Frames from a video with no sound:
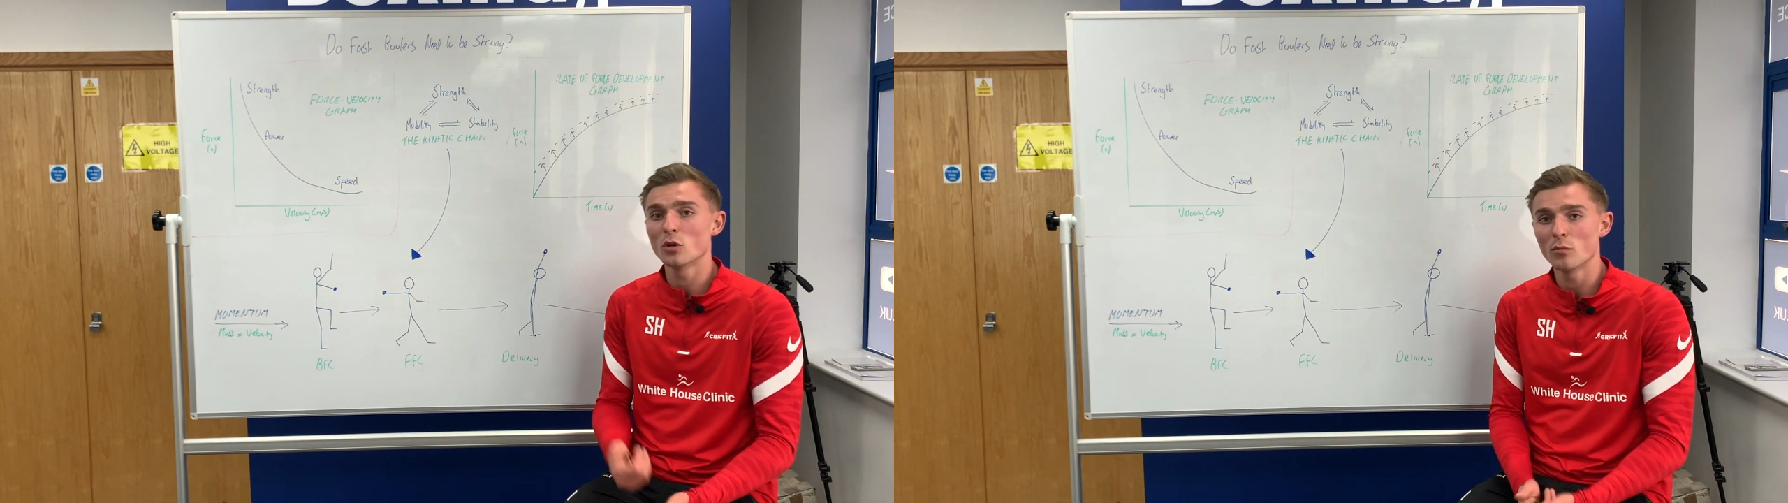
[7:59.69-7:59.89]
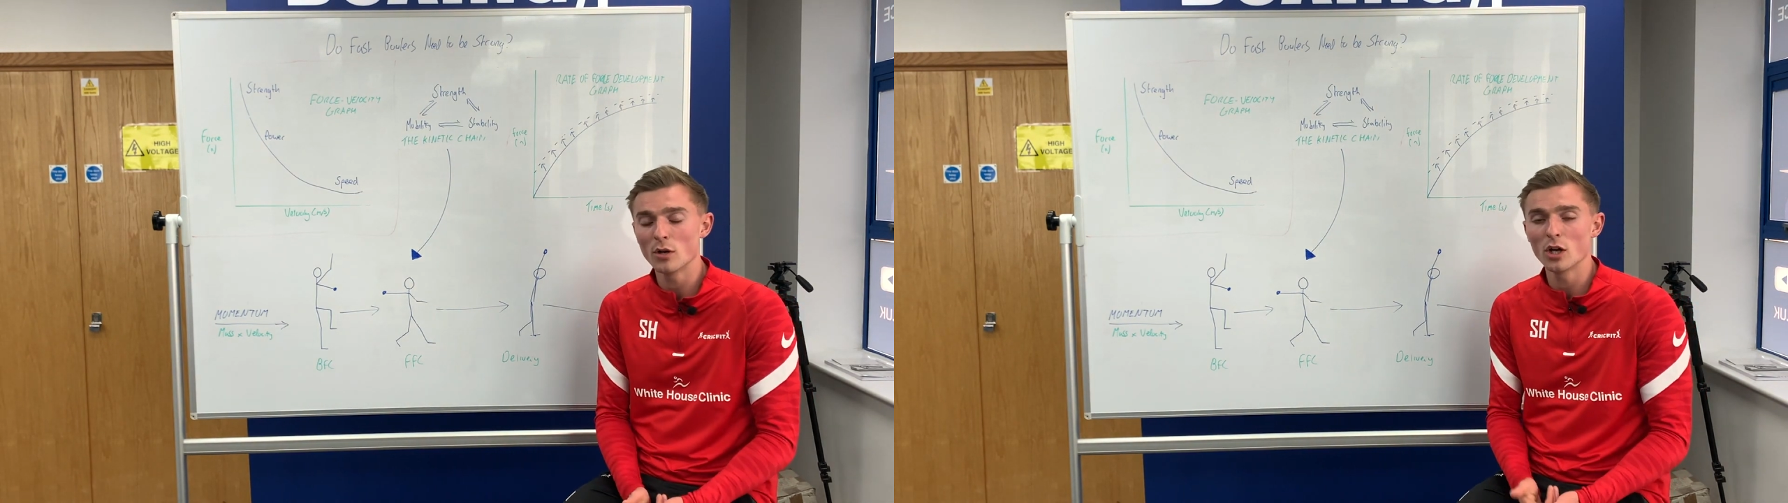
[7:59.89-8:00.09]

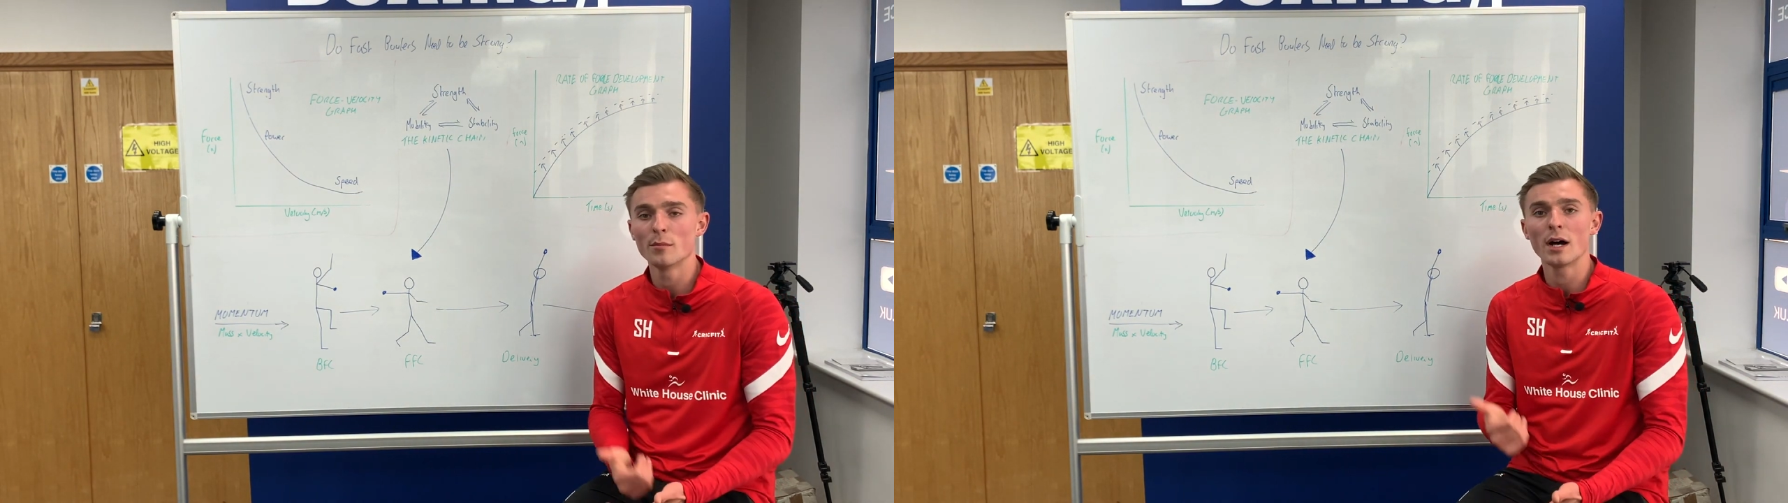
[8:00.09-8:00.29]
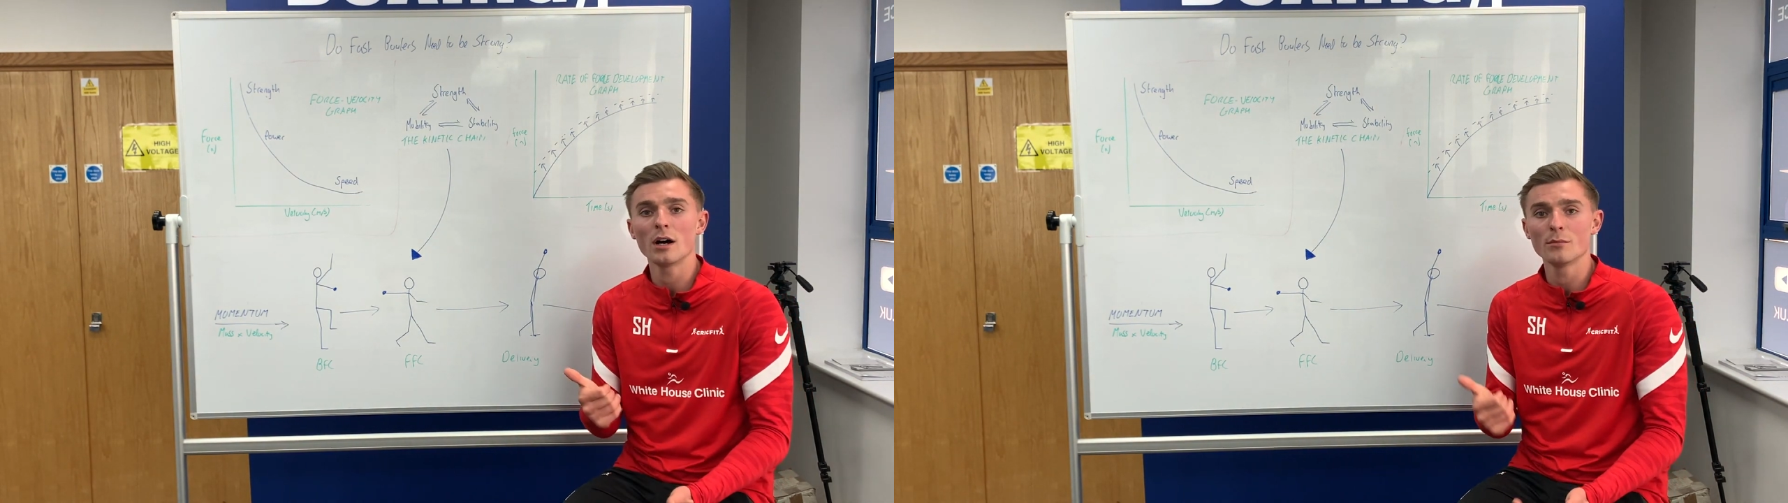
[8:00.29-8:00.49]
more
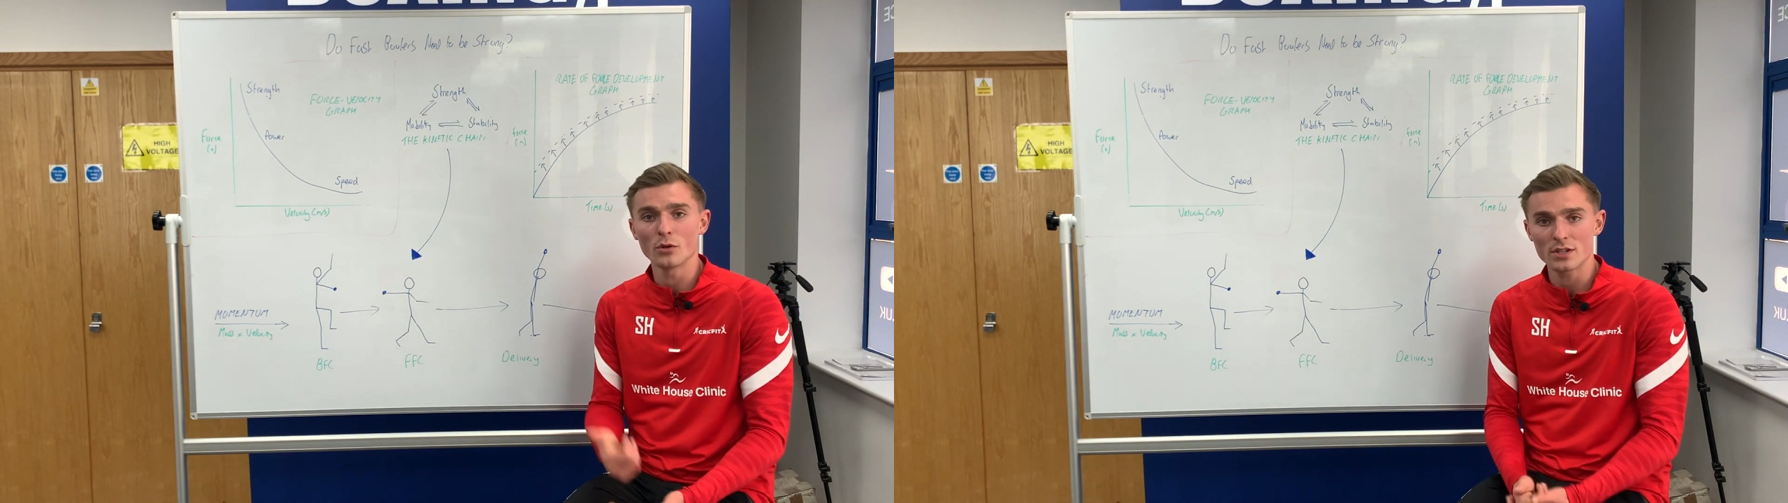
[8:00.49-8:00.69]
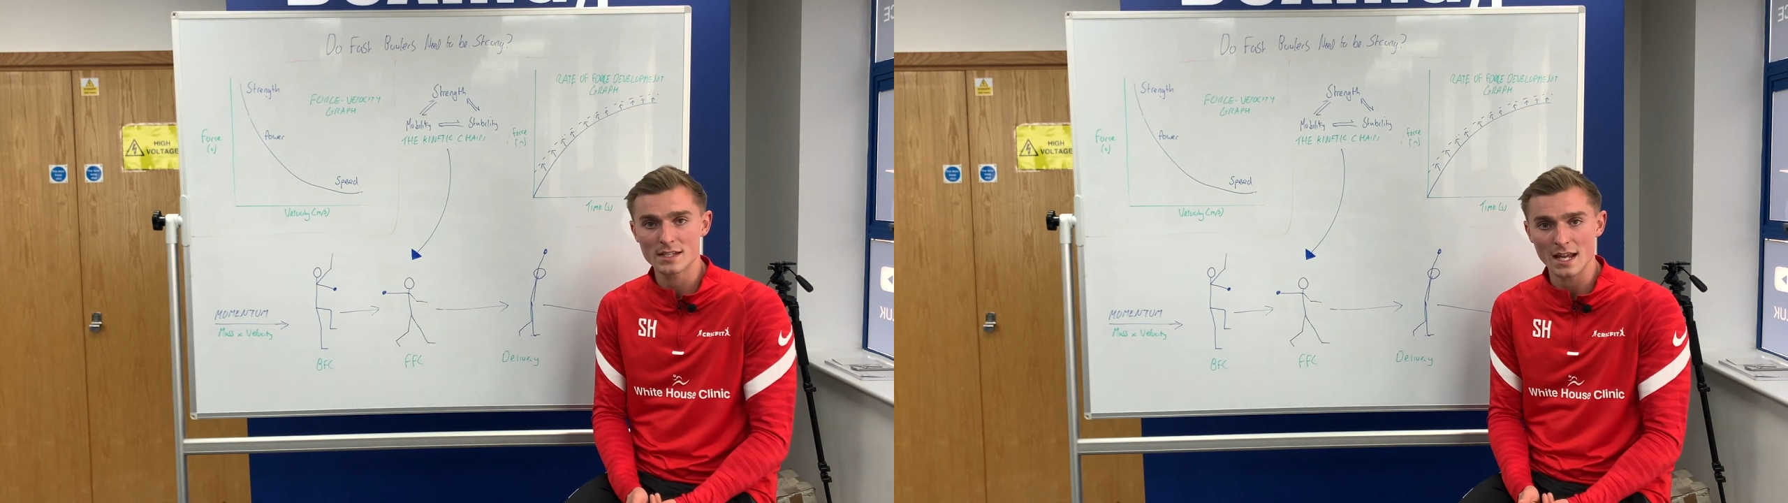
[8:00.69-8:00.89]
mobile,
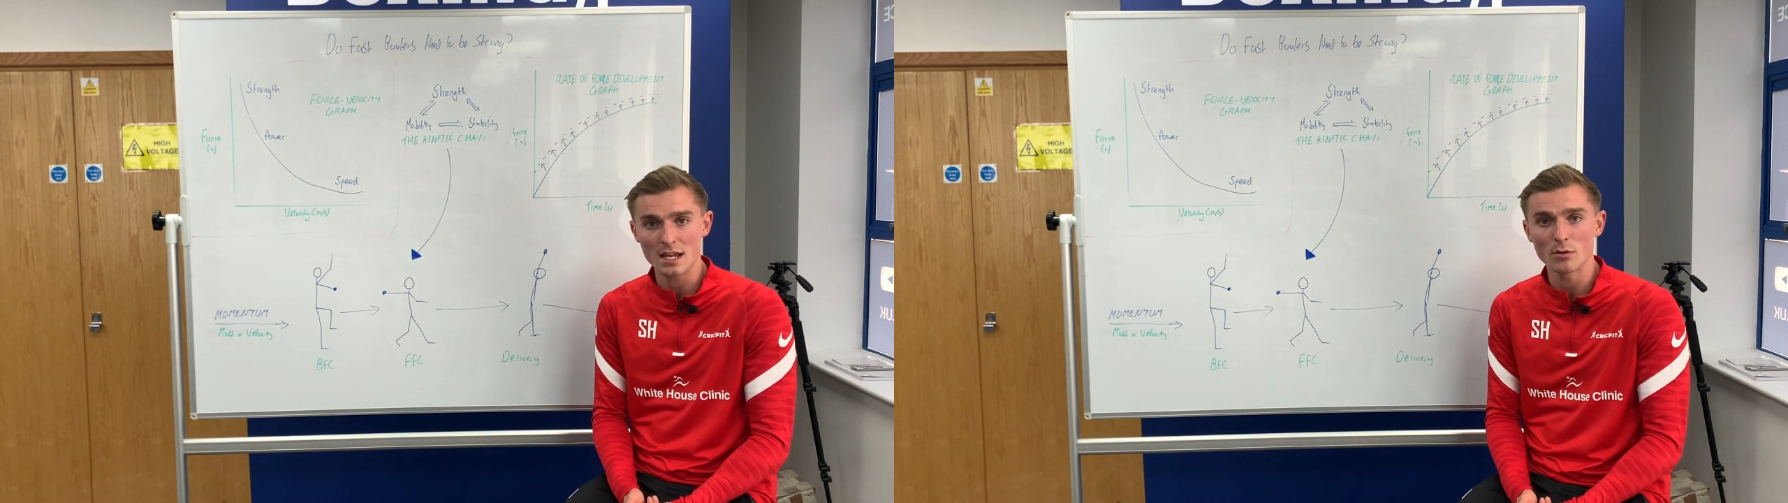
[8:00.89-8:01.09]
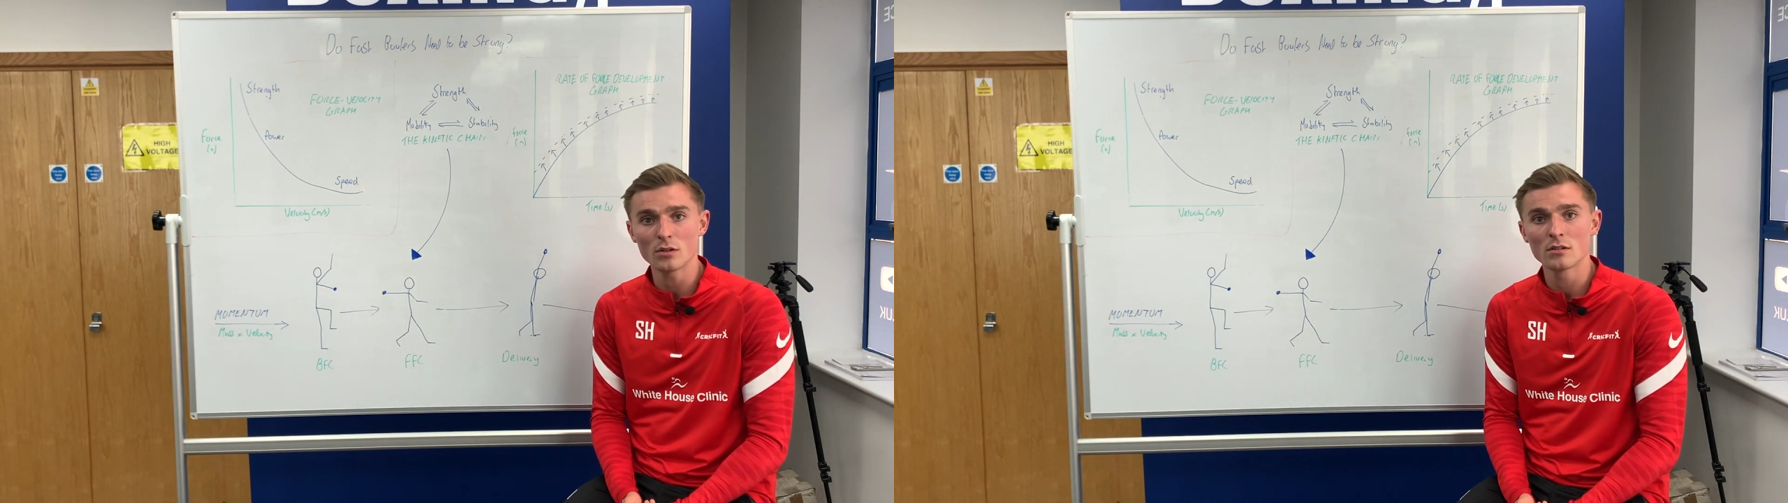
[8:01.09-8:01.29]
more
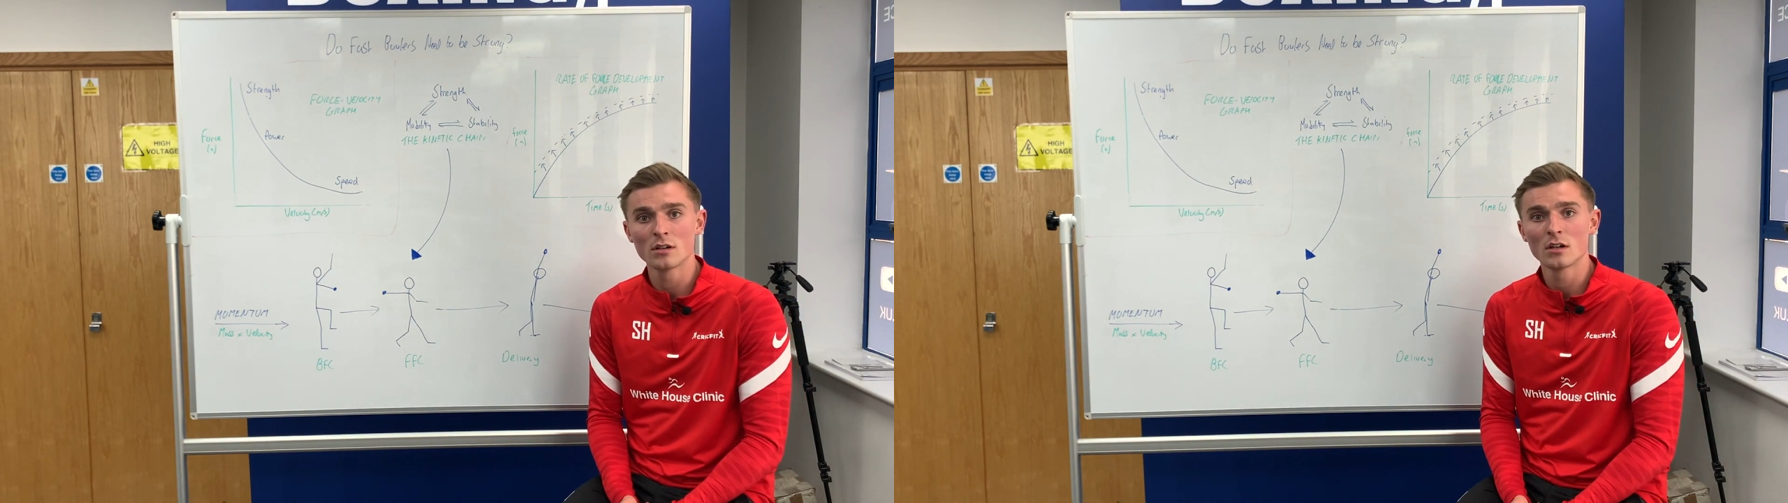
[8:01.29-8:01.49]
stable,